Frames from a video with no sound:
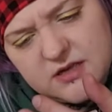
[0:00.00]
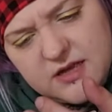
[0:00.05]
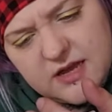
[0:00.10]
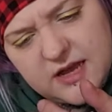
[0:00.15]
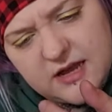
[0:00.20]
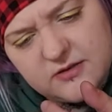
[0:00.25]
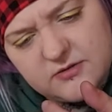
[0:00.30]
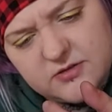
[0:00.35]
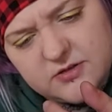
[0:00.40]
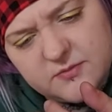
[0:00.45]

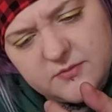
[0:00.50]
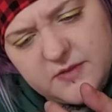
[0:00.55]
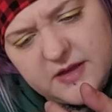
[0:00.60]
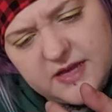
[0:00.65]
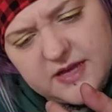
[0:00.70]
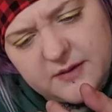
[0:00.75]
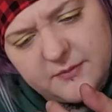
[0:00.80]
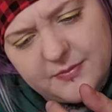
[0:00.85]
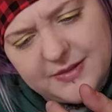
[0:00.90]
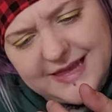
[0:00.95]
how to
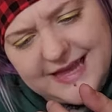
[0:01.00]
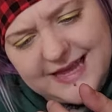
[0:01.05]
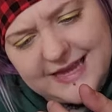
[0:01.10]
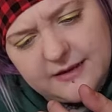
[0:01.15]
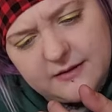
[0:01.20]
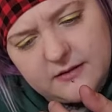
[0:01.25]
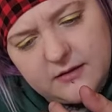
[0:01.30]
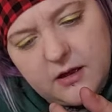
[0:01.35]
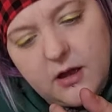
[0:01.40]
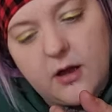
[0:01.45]
make a plait.
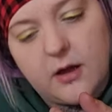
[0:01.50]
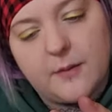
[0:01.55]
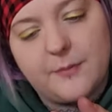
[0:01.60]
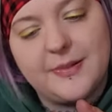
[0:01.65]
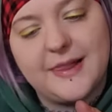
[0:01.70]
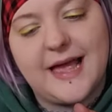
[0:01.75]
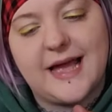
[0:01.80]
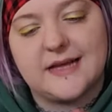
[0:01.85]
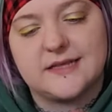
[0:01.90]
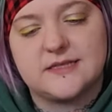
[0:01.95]
Oh, a
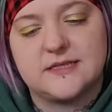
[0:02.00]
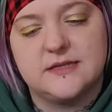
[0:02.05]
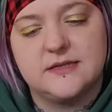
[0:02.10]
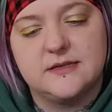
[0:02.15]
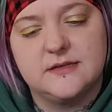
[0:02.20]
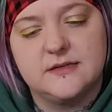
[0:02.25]
plait.